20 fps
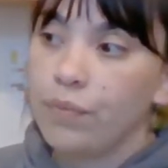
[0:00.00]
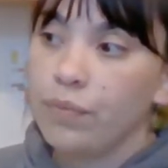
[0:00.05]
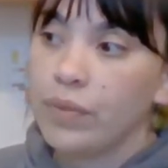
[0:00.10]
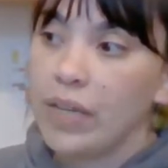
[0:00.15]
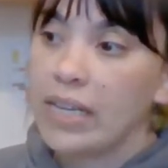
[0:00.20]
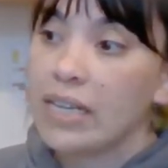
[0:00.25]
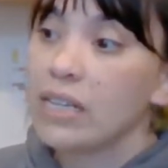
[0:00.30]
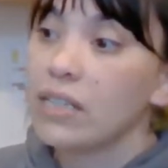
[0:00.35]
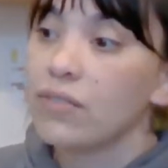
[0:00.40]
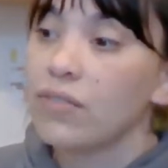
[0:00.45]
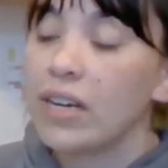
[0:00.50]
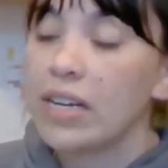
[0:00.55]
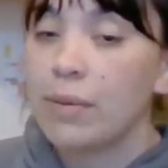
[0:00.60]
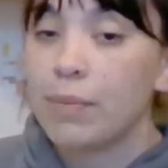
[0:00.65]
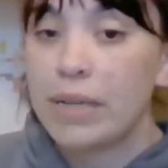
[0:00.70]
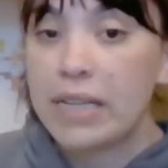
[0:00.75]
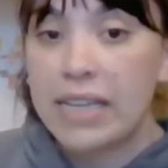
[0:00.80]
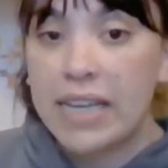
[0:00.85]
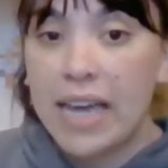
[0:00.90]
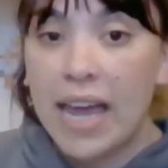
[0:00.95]
like his
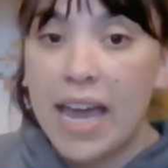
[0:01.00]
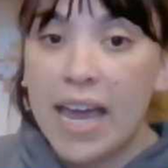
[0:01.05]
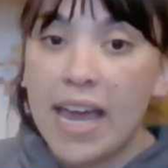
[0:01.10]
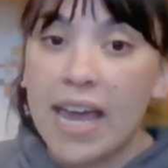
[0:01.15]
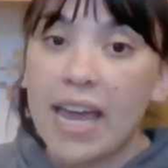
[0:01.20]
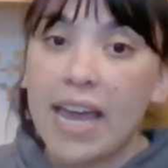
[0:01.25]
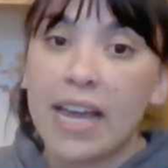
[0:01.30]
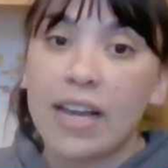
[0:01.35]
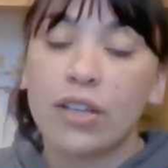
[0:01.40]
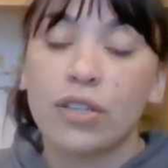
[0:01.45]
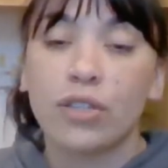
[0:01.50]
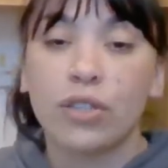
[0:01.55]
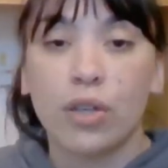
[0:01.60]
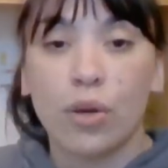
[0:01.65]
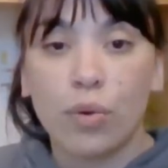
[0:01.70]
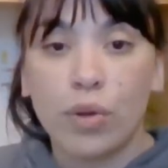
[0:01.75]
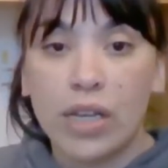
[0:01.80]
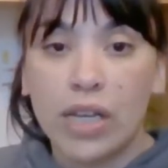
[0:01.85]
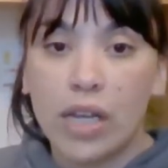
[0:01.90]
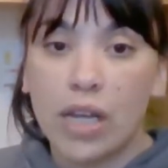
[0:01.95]
vitamin K,
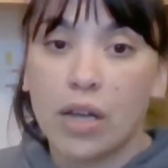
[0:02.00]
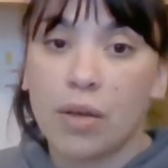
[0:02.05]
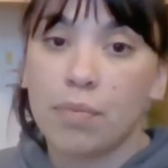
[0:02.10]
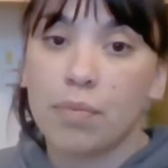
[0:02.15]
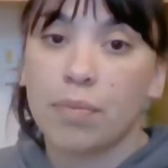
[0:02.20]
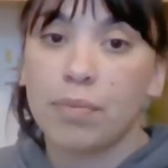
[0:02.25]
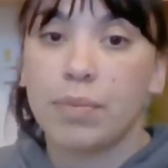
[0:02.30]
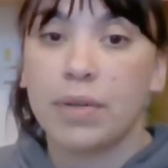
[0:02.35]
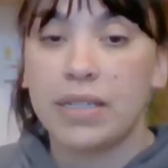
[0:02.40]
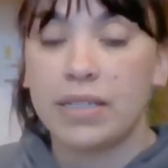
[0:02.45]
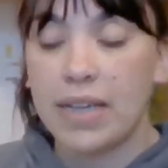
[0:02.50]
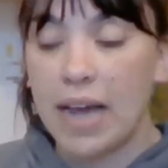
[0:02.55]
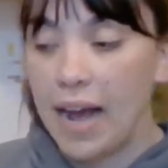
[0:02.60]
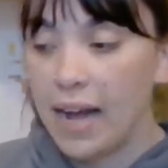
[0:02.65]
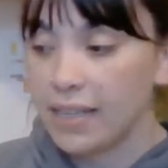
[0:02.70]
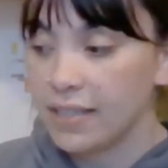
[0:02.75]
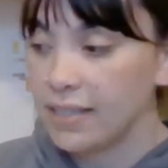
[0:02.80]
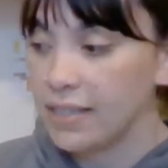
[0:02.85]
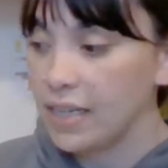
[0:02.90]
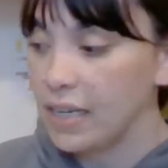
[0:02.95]
sodium,
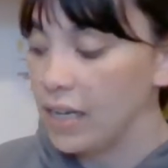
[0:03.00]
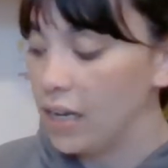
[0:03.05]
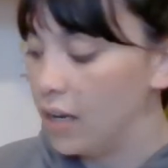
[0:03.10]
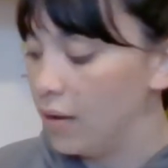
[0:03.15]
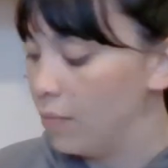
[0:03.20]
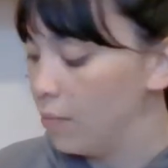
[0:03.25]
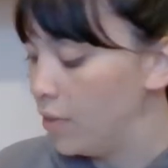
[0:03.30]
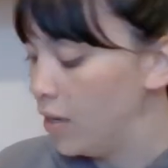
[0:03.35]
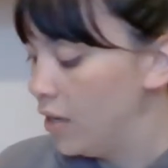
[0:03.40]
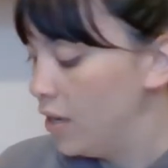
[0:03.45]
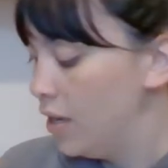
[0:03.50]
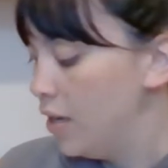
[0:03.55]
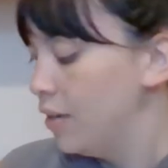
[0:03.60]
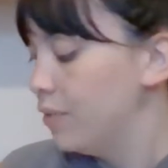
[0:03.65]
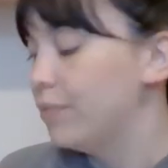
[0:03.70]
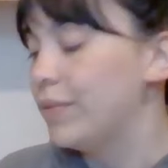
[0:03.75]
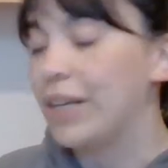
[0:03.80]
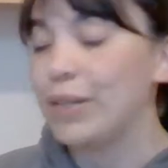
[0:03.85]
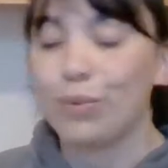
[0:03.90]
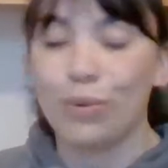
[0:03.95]
potassium,
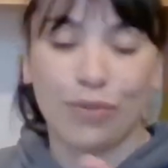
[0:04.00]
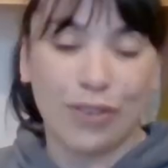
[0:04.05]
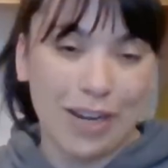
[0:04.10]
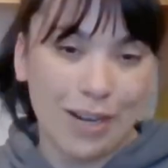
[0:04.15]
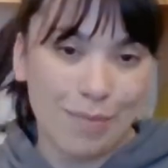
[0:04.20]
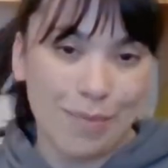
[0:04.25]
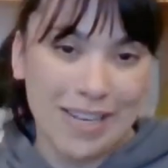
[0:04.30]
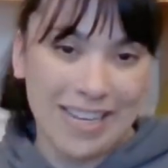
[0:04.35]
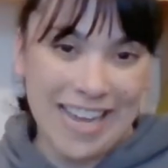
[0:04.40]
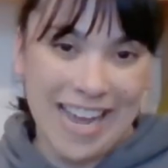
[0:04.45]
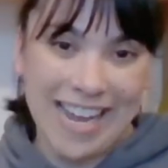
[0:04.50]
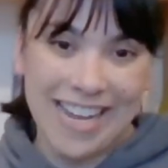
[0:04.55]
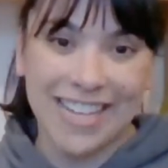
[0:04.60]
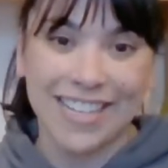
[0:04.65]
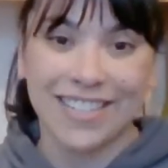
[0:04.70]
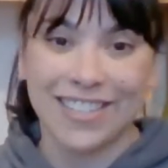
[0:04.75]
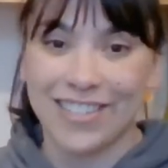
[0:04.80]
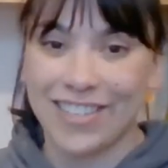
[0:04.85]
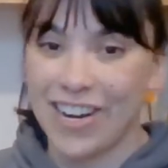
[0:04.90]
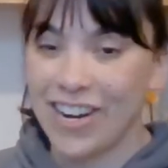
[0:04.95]
that's what vitamin K
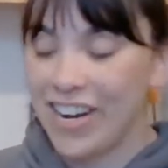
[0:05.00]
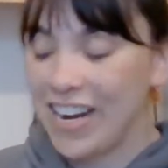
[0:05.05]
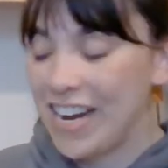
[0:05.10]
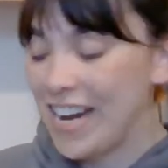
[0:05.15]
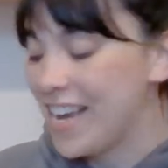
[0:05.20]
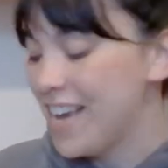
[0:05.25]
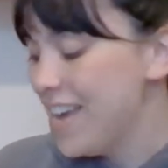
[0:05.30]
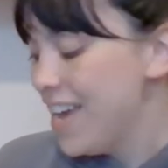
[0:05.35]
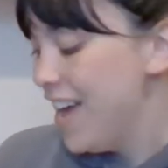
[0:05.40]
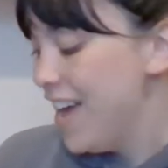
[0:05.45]
is, sorry,